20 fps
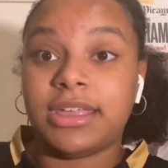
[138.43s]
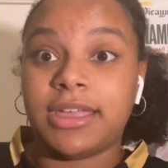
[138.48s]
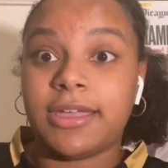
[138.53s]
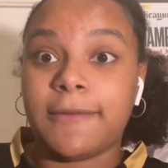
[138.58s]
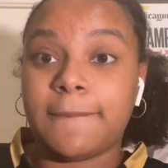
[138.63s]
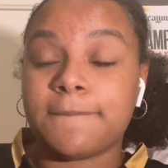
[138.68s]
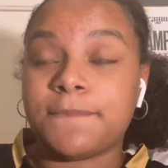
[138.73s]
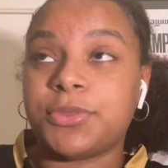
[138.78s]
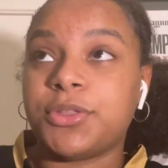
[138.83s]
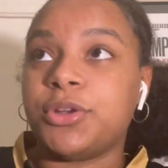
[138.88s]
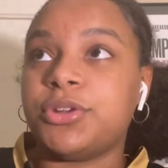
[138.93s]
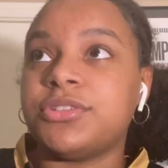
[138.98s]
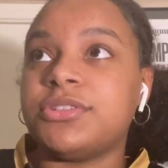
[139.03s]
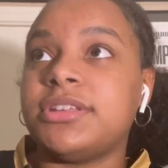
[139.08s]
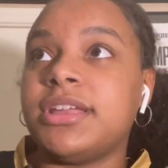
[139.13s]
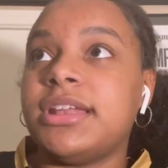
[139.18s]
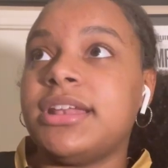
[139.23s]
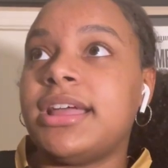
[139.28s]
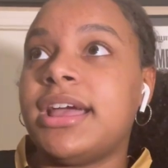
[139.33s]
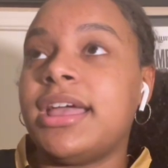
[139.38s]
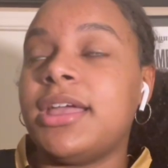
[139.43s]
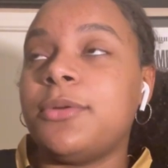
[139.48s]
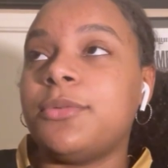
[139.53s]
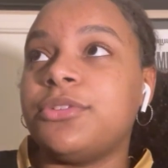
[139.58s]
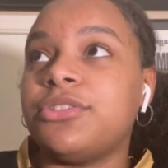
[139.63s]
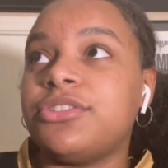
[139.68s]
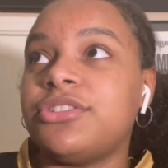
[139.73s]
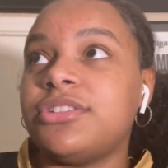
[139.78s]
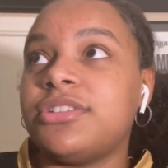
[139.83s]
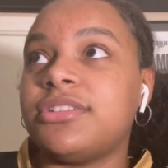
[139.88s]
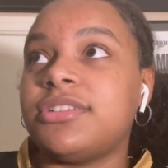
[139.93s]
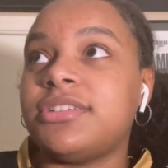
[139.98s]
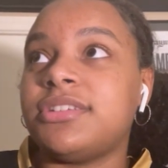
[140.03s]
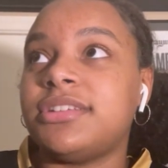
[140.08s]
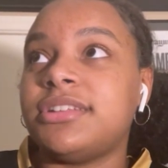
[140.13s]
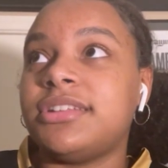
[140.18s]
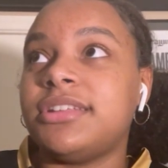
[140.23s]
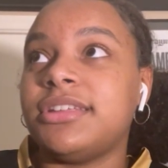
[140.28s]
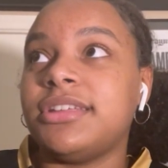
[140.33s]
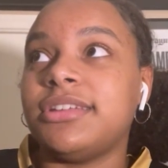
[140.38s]
him Thursday night was
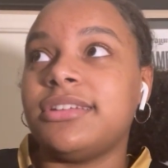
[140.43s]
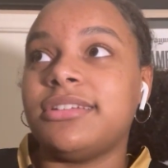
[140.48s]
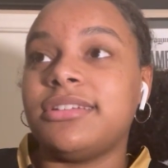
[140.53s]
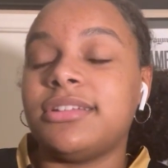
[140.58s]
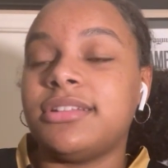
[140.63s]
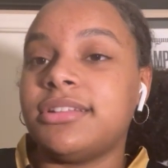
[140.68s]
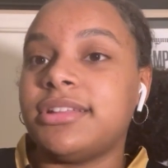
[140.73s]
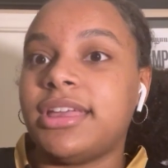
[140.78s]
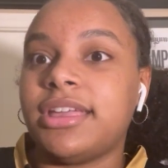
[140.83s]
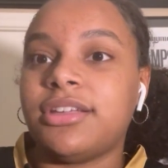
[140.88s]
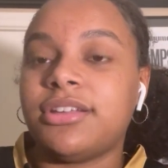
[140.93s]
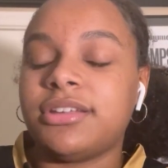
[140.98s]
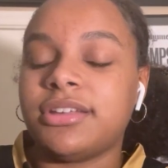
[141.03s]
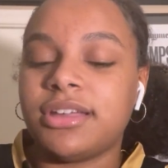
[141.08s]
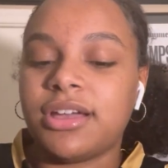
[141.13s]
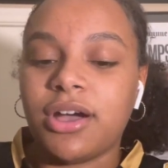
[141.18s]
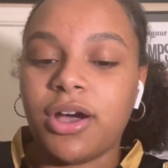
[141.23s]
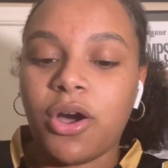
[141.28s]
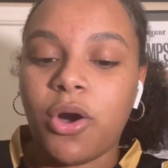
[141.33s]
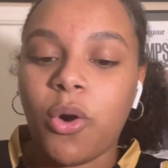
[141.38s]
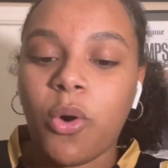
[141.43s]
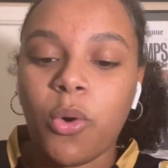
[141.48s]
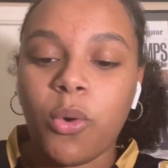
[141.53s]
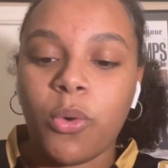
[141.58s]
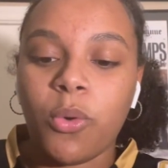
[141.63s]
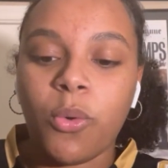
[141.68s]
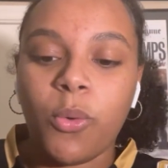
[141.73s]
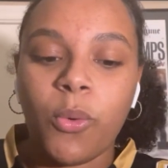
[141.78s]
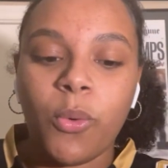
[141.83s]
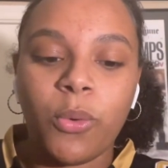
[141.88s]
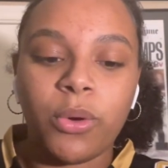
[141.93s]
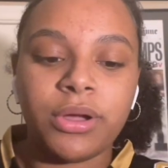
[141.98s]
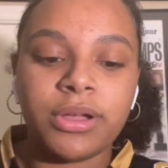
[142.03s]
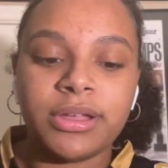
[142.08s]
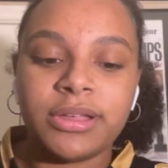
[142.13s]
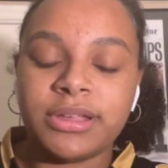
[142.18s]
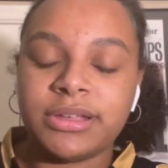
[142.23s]
just like a whole,